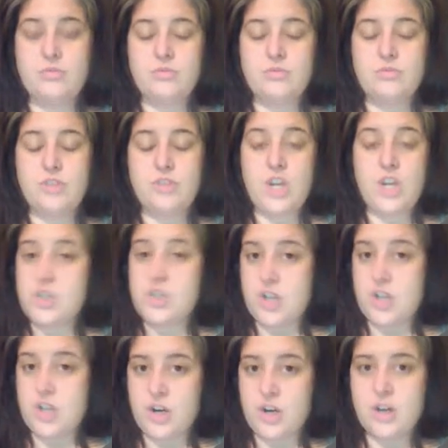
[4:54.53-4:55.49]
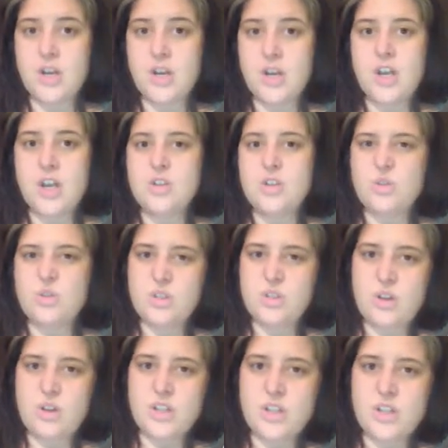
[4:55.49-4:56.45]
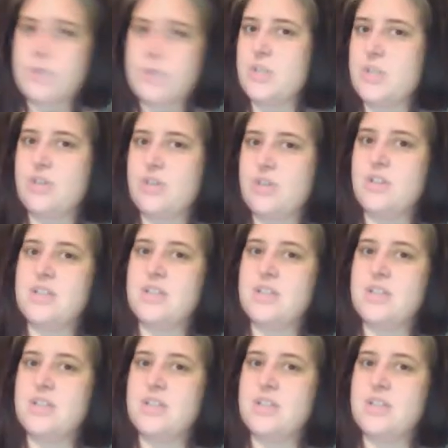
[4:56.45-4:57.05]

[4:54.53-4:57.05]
young daughter. So it's also materials